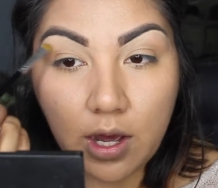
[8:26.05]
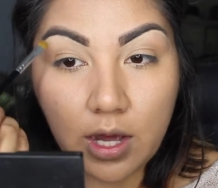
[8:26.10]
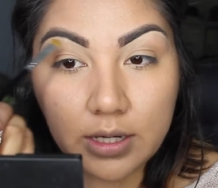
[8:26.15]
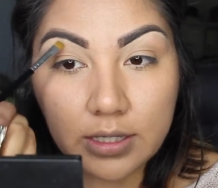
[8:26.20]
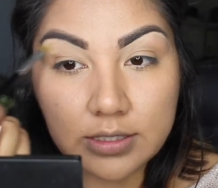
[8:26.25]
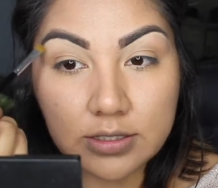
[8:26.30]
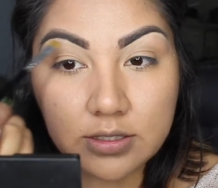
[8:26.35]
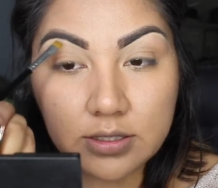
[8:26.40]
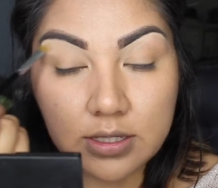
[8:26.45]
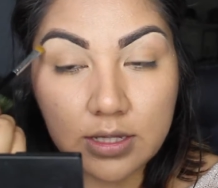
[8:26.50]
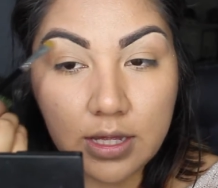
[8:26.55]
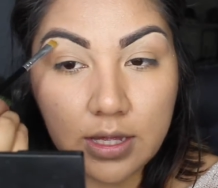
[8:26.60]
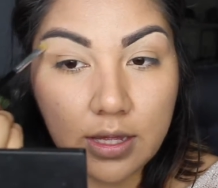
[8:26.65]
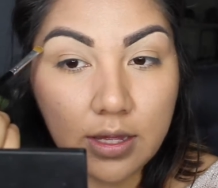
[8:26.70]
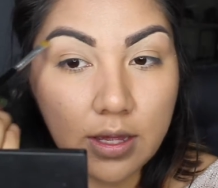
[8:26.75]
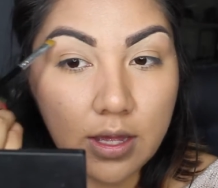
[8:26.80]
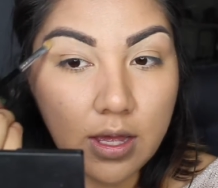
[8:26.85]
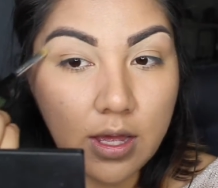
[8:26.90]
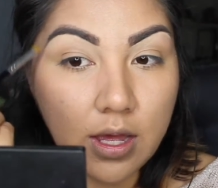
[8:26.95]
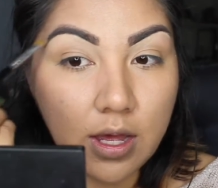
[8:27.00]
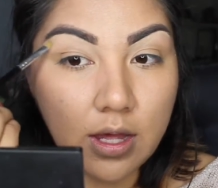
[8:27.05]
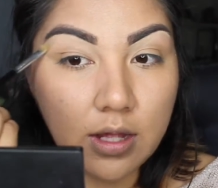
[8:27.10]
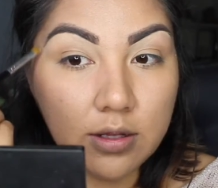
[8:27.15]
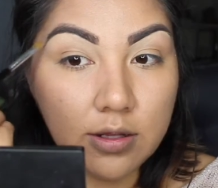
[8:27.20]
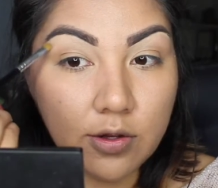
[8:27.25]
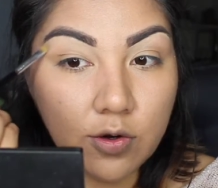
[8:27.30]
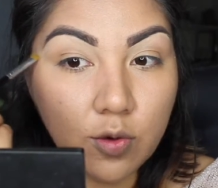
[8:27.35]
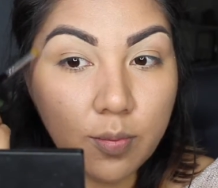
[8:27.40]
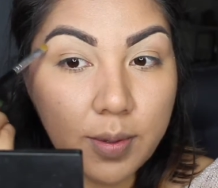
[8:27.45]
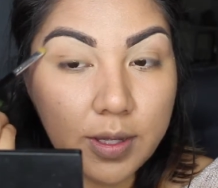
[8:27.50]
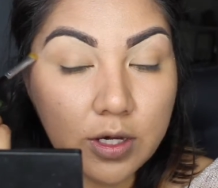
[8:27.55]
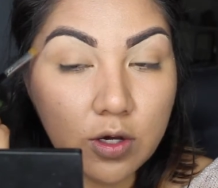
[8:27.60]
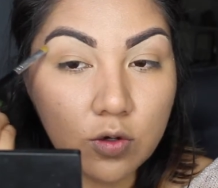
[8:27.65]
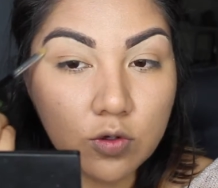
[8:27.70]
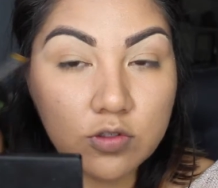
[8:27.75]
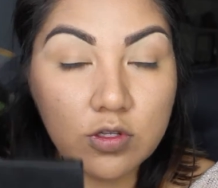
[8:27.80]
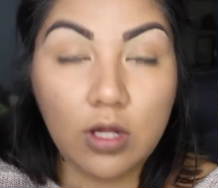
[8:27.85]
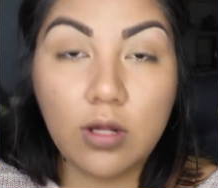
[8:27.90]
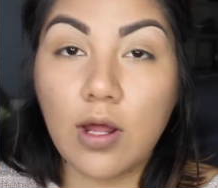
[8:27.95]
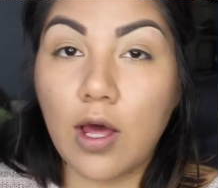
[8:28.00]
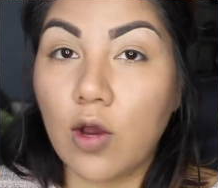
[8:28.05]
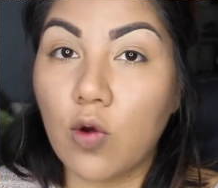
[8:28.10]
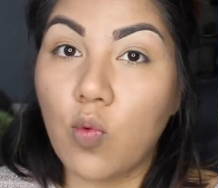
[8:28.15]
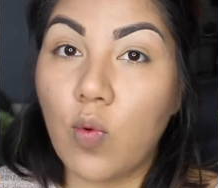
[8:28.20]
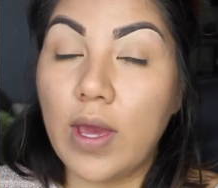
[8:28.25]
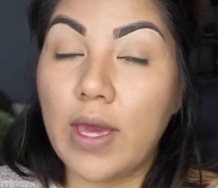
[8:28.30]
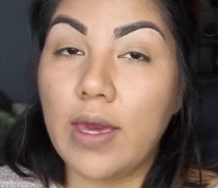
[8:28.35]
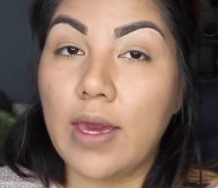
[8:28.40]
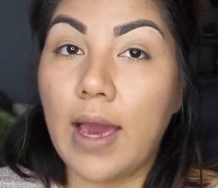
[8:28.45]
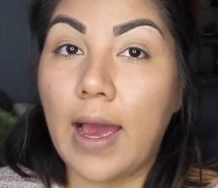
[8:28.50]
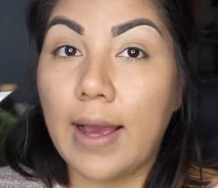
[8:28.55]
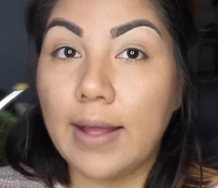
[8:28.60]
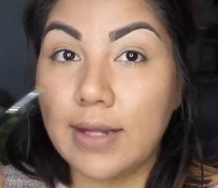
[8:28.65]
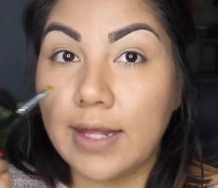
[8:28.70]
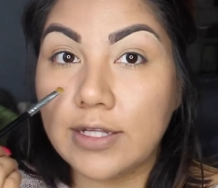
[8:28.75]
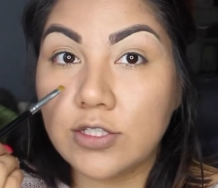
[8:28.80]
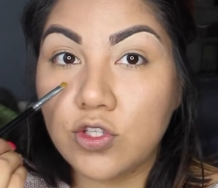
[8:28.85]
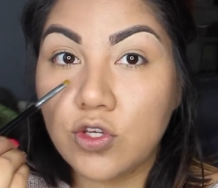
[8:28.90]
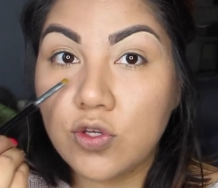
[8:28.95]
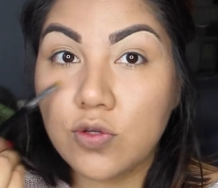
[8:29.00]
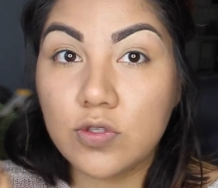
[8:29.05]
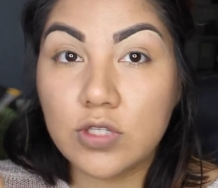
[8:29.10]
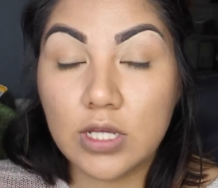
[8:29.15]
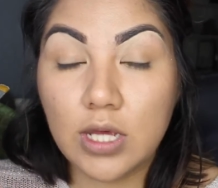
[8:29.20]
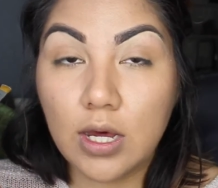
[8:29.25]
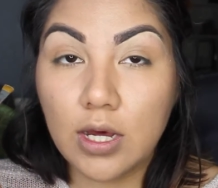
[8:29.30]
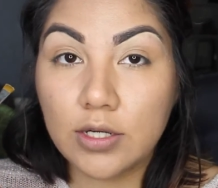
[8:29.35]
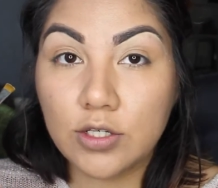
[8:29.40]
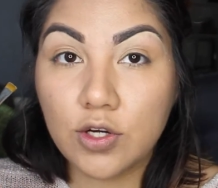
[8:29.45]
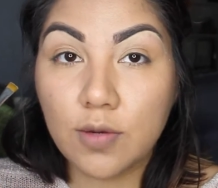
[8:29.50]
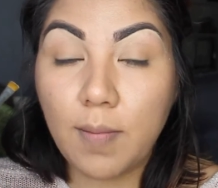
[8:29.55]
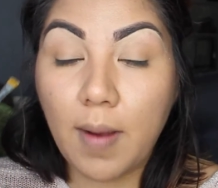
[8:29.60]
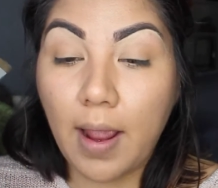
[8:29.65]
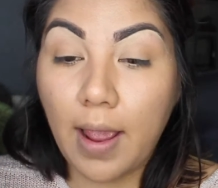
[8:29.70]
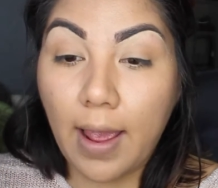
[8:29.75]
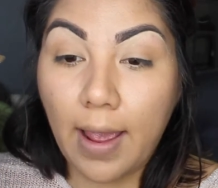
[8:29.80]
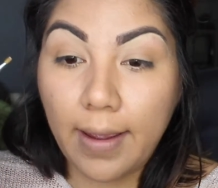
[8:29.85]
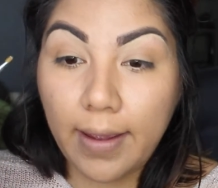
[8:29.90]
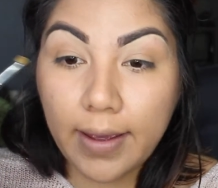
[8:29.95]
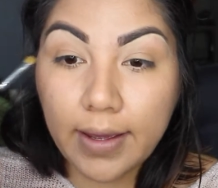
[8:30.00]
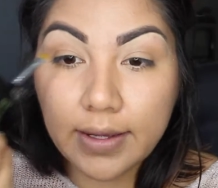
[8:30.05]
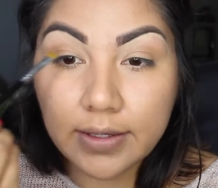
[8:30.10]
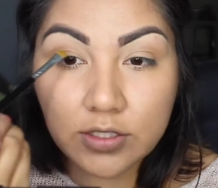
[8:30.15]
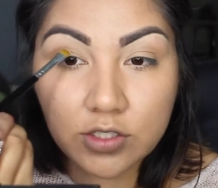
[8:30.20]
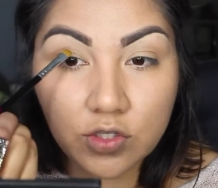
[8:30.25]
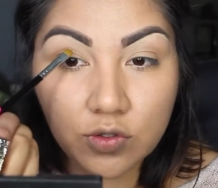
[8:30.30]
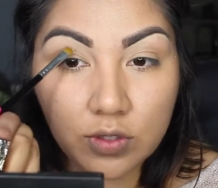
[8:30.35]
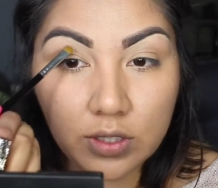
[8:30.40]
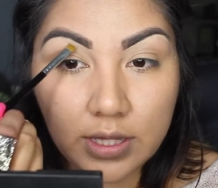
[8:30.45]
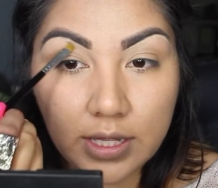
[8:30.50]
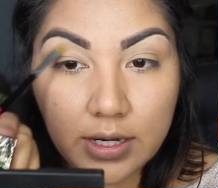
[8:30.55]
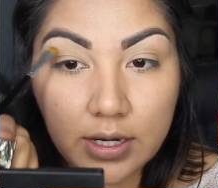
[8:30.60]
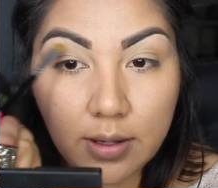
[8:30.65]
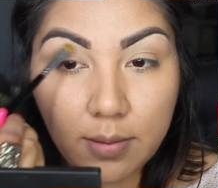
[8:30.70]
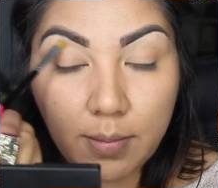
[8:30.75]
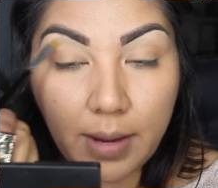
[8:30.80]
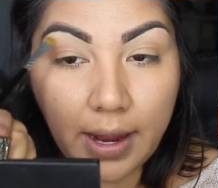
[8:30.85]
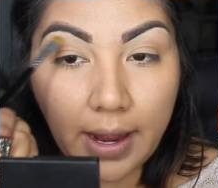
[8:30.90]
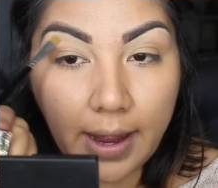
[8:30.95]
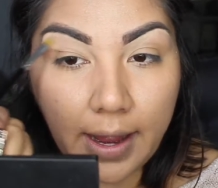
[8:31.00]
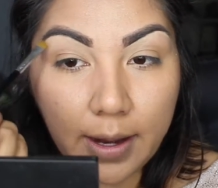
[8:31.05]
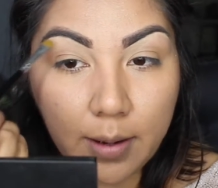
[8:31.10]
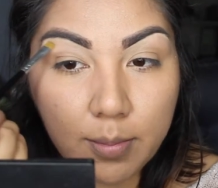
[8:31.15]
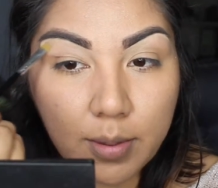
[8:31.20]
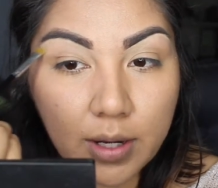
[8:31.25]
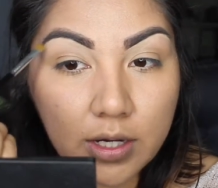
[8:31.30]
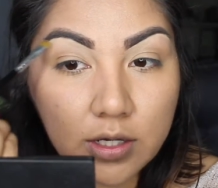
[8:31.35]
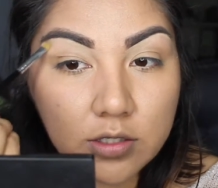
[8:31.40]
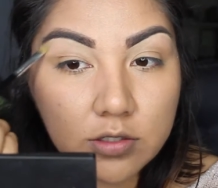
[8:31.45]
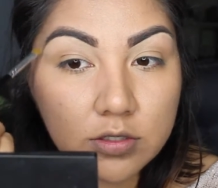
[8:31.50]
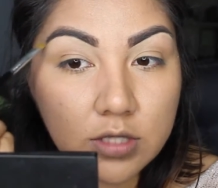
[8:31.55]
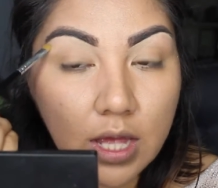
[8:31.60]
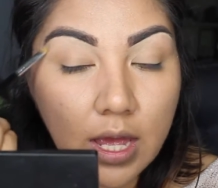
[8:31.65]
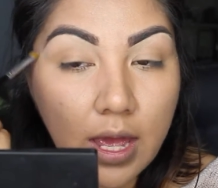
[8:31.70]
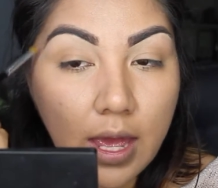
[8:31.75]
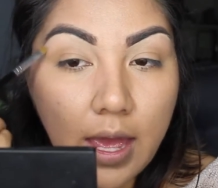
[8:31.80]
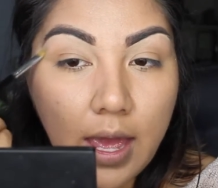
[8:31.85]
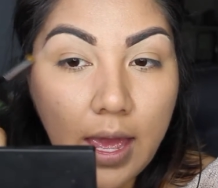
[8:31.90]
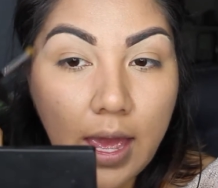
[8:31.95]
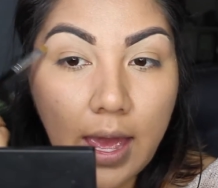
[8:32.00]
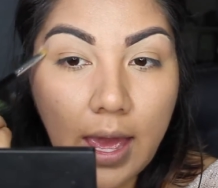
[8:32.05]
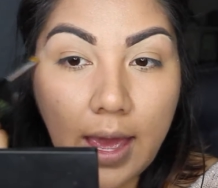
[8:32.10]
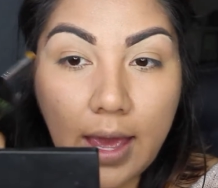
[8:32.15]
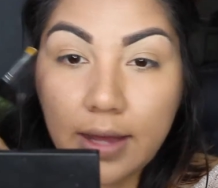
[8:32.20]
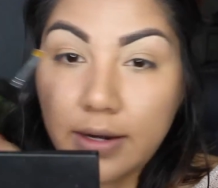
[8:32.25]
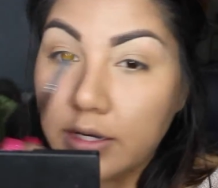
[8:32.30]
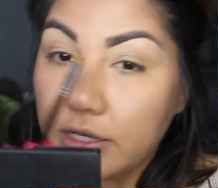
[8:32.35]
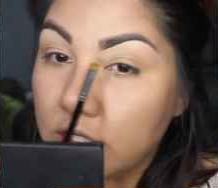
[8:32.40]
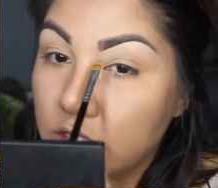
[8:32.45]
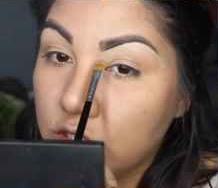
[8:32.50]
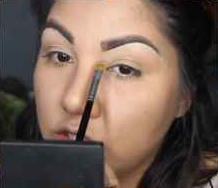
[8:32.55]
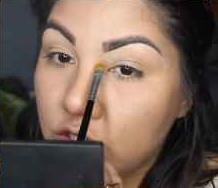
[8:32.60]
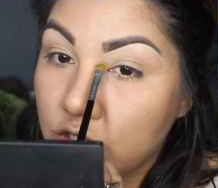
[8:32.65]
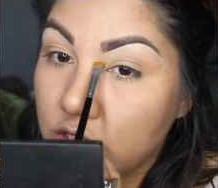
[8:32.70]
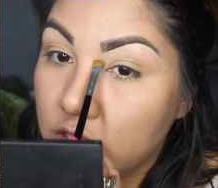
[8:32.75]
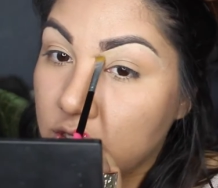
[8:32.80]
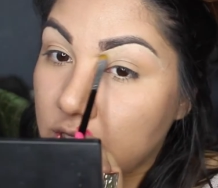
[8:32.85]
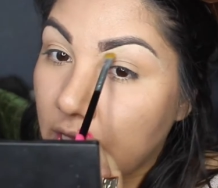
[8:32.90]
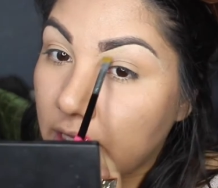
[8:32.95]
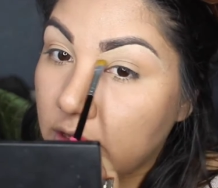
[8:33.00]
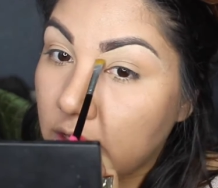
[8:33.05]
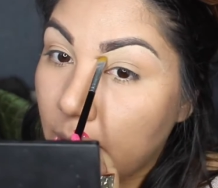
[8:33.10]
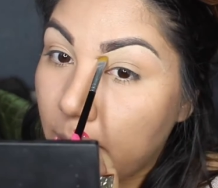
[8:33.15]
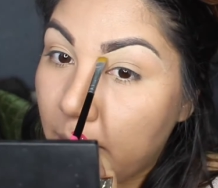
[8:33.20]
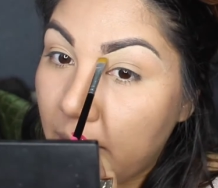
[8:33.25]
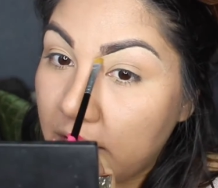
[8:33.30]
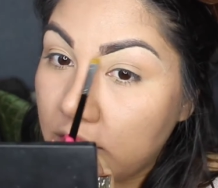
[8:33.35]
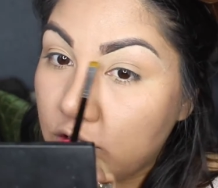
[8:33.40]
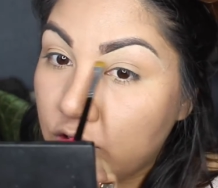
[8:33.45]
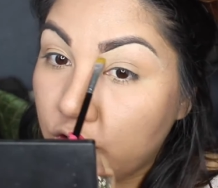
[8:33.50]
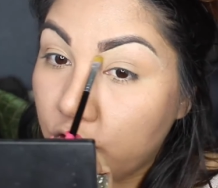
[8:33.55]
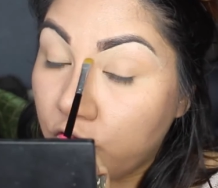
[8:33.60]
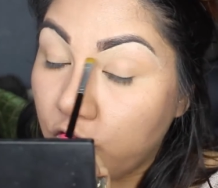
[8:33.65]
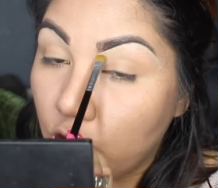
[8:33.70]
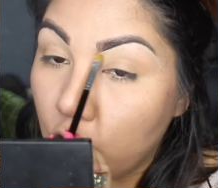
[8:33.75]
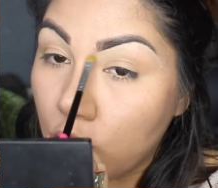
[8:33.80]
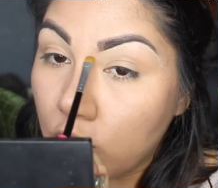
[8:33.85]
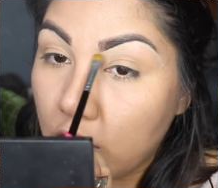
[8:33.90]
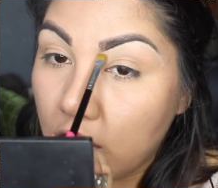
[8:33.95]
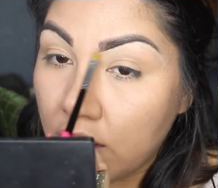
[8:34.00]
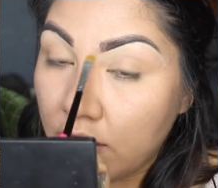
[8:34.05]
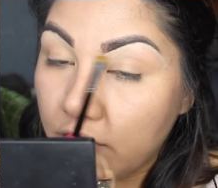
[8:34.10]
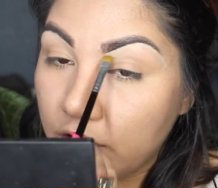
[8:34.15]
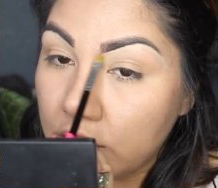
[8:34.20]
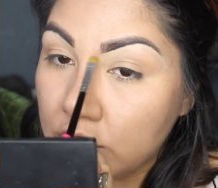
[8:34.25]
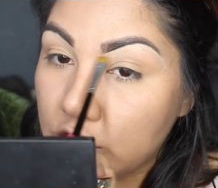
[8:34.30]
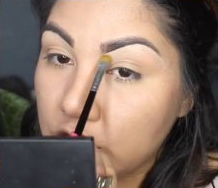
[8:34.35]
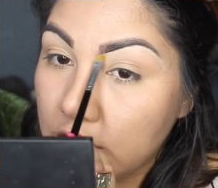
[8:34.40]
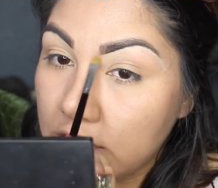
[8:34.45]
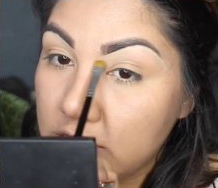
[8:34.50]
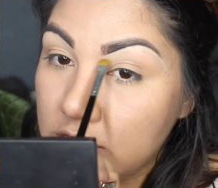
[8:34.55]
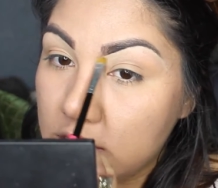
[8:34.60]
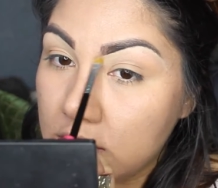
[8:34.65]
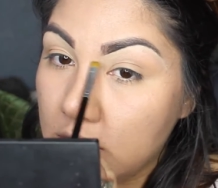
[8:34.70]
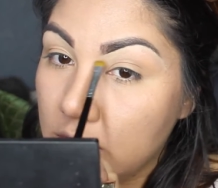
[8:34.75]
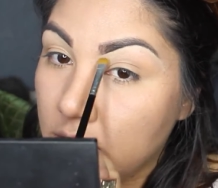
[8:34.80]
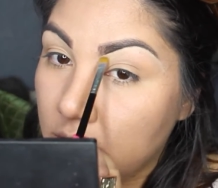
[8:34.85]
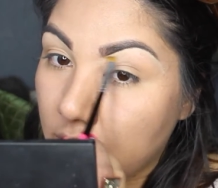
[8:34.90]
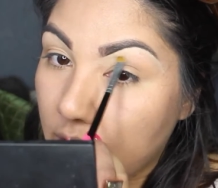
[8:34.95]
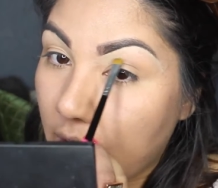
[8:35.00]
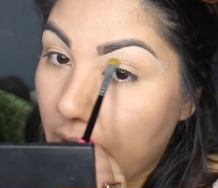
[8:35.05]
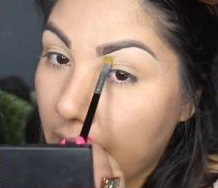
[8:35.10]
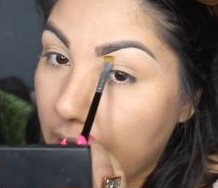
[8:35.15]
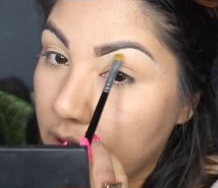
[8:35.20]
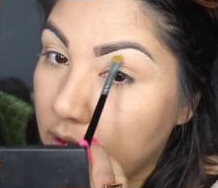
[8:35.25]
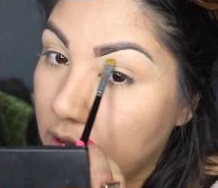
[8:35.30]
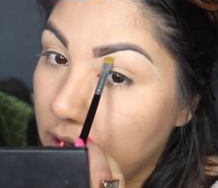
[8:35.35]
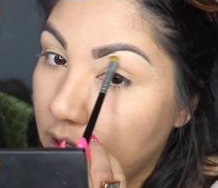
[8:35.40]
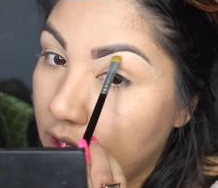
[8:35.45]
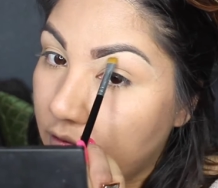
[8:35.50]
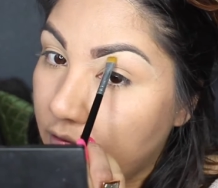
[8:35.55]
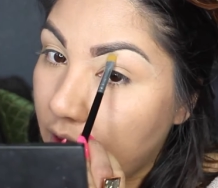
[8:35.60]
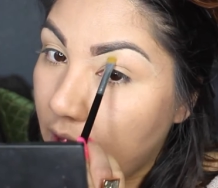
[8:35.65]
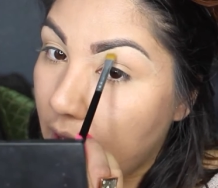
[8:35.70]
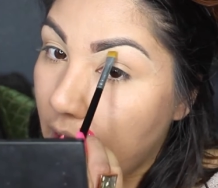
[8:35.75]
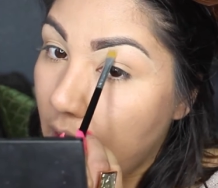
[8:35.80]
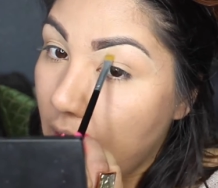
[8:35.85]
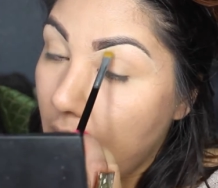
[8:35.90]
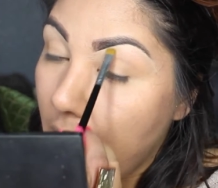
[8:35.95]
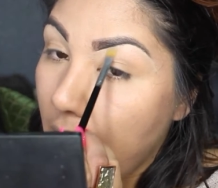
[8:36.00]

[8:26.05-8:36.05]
Honestly, a little bit goes a long way. I like to use it under my eye and to clean up my eyebrows, and it's just like the best full coverage concealer. I love it.